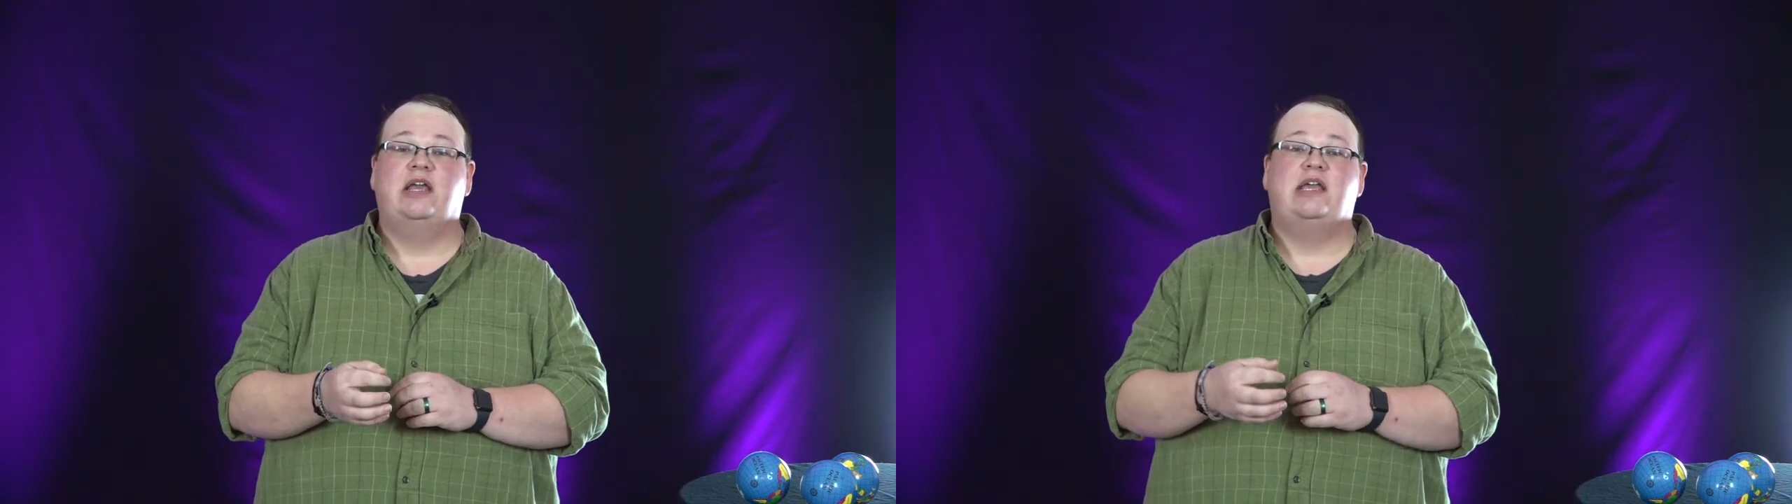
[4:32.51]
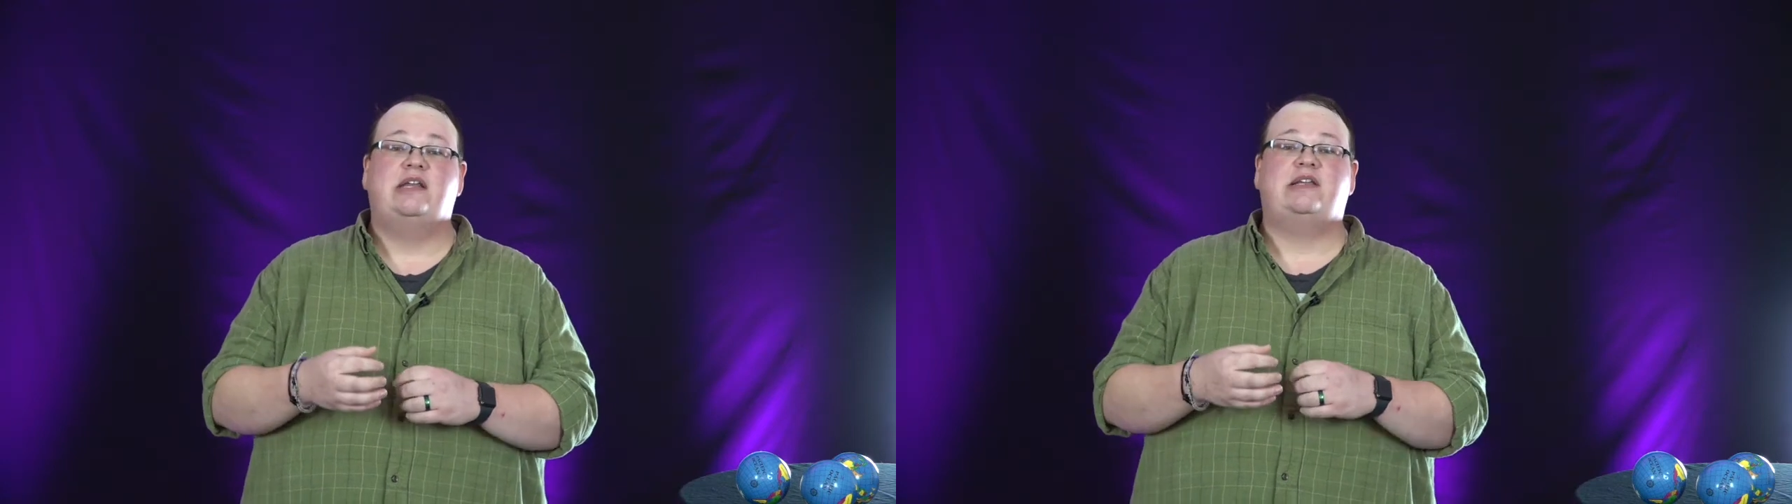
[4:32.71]

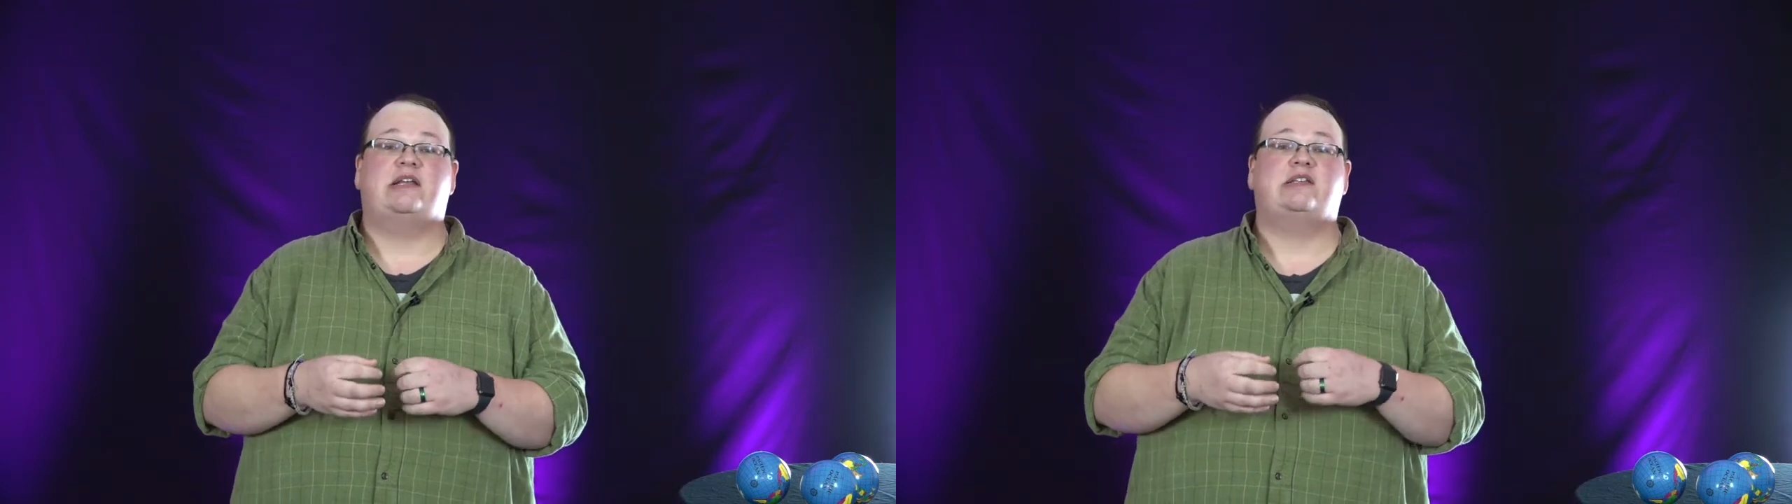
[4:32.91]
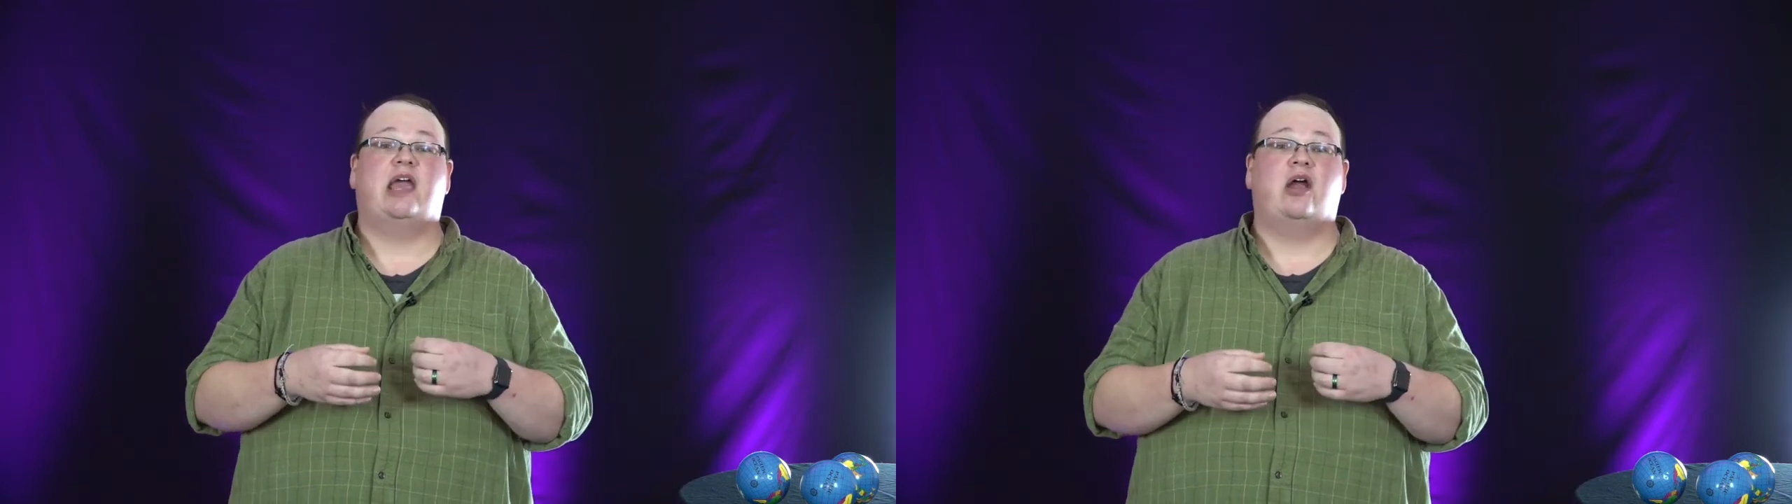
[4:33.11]
He
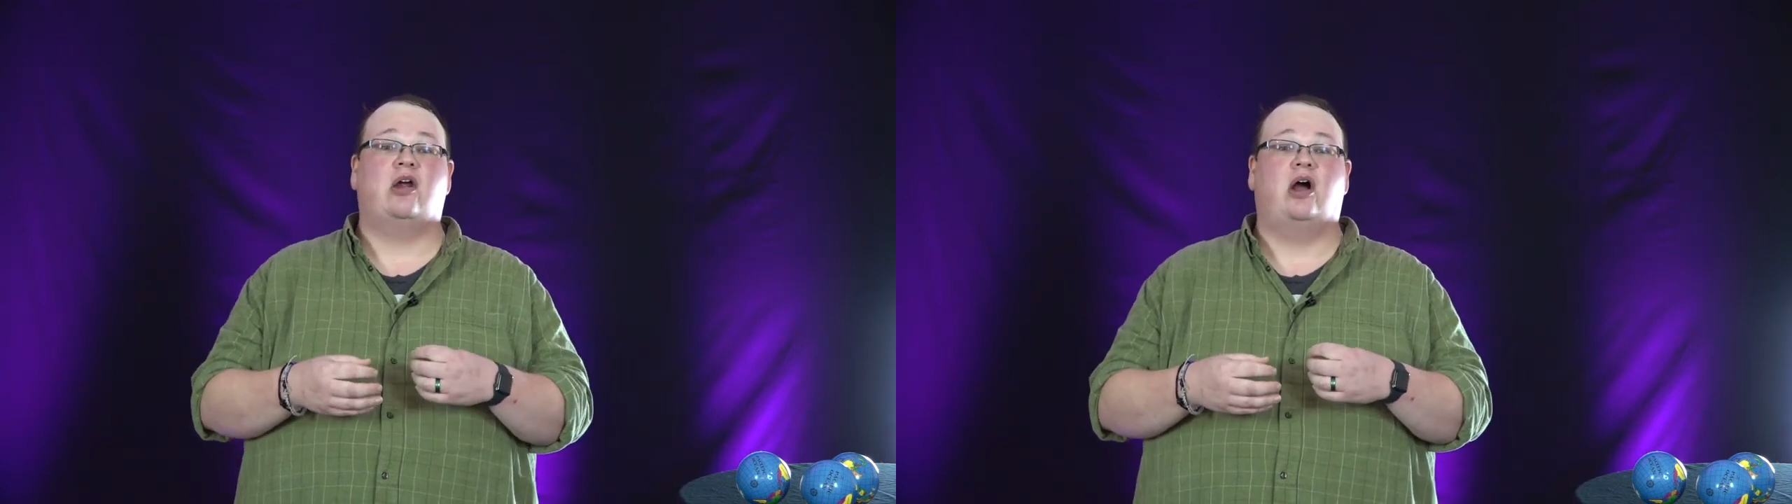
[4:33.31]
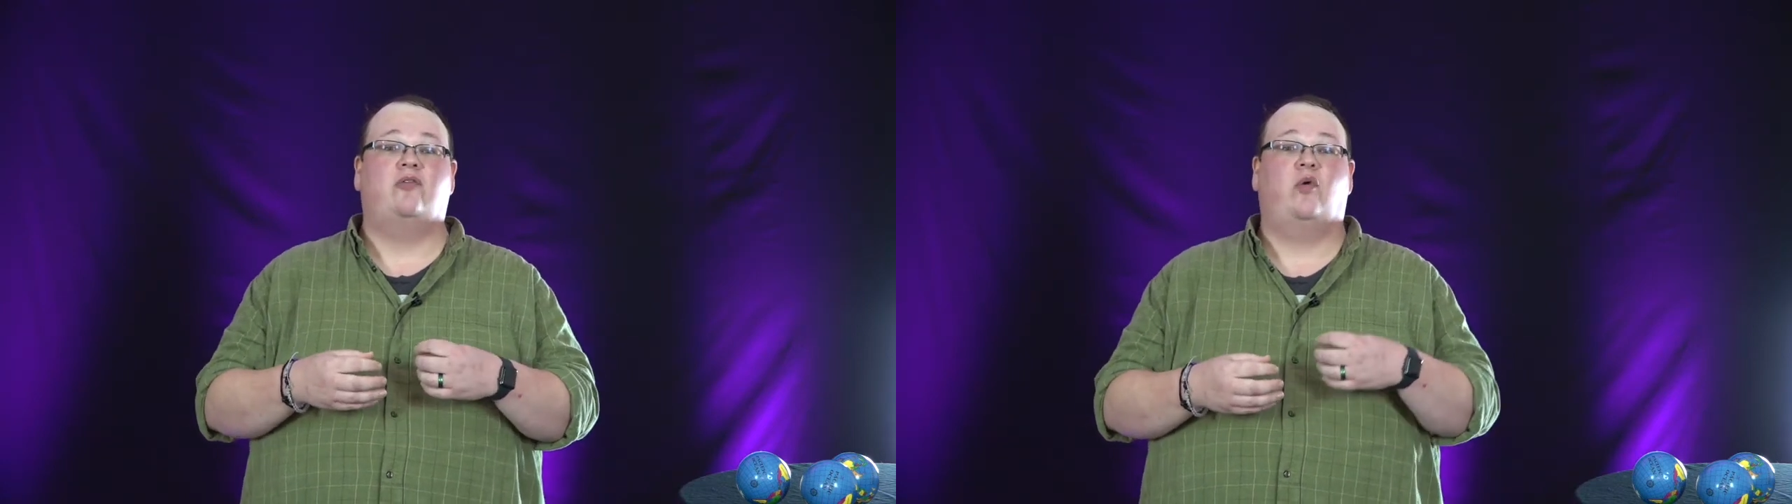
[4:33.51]
takes
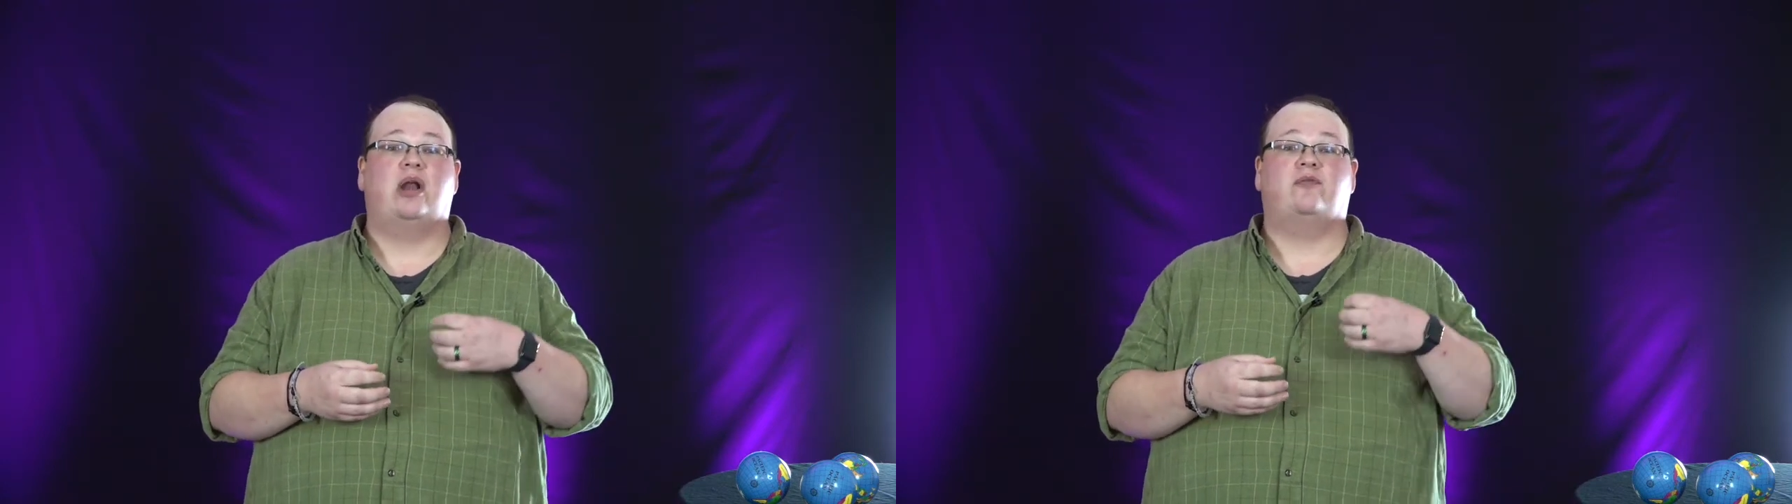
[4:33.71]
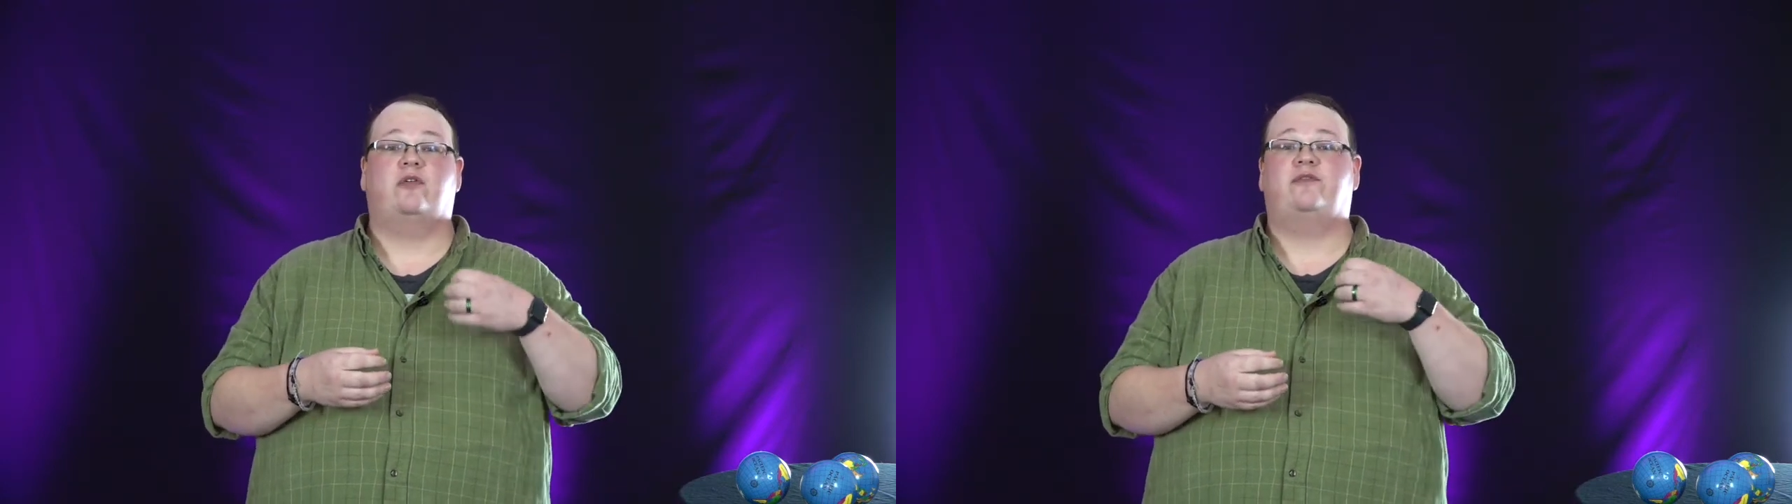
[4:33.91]
care of
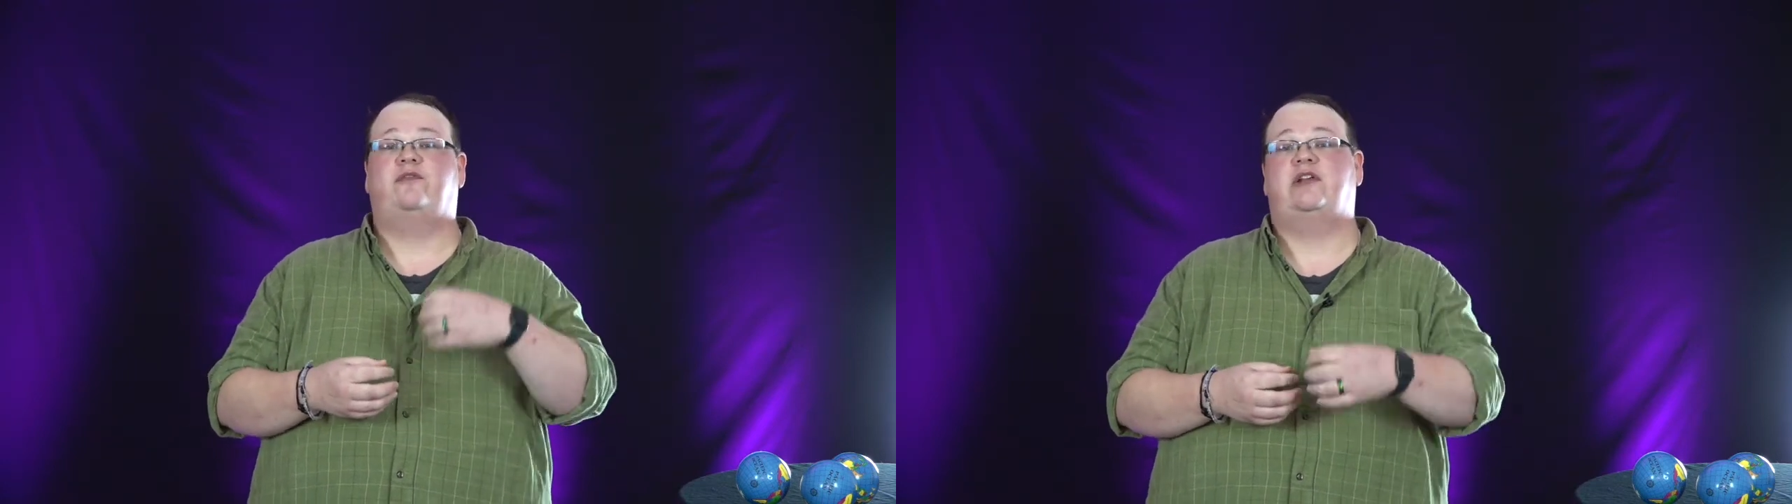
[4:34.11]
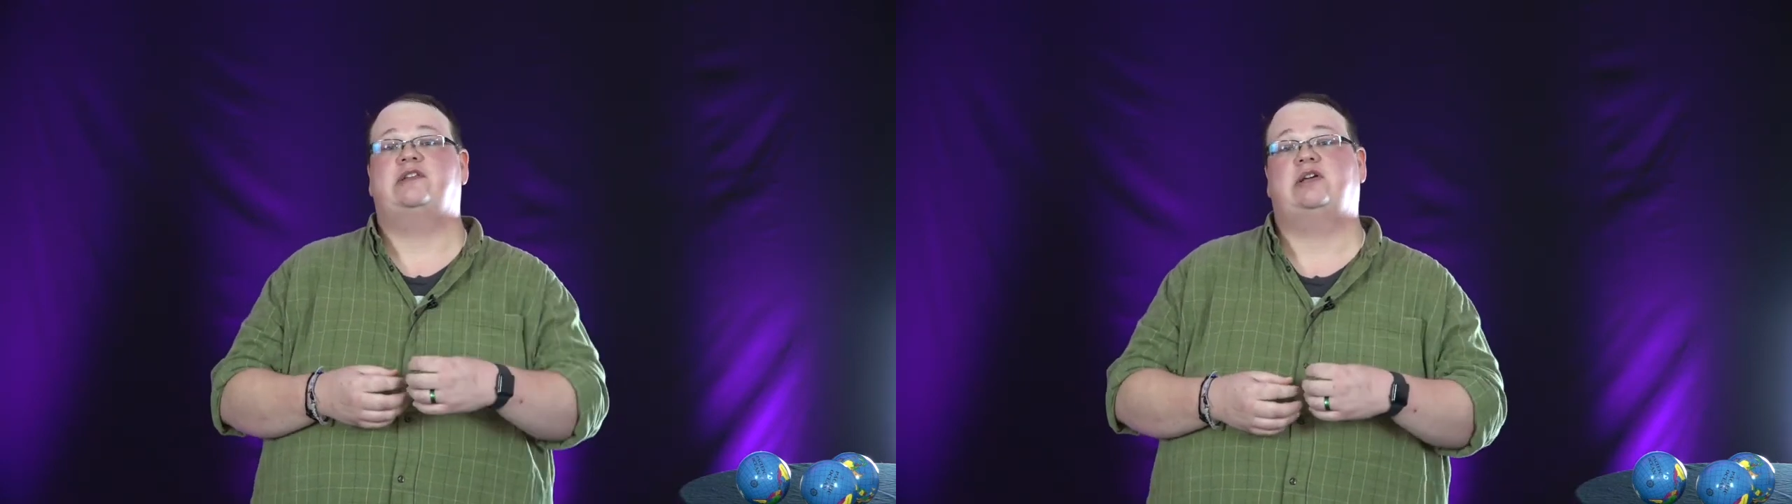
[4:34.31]
whatever
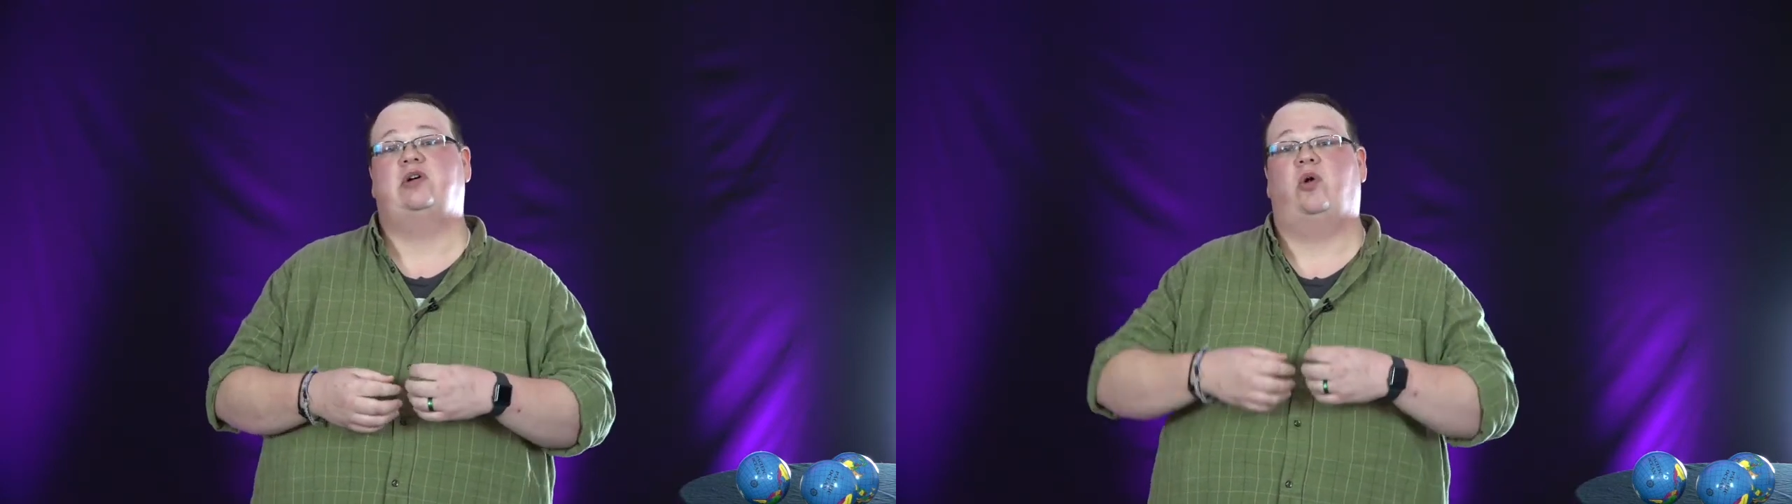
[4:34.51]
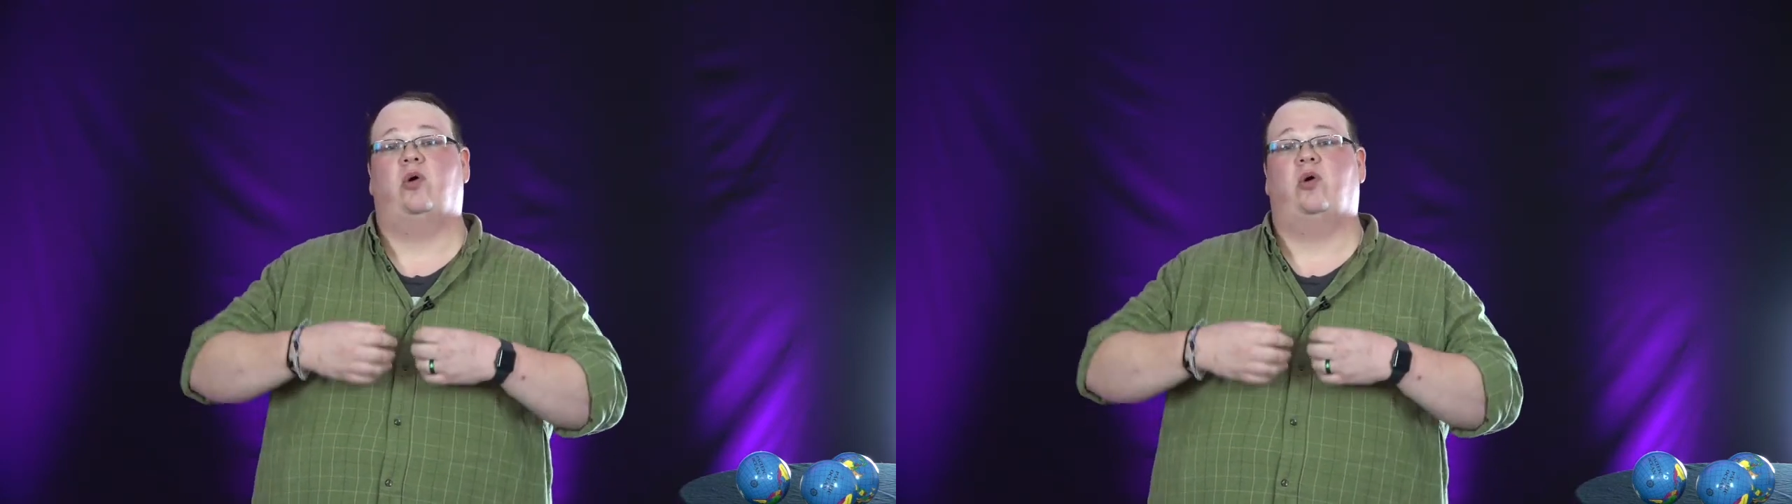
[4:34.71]
physical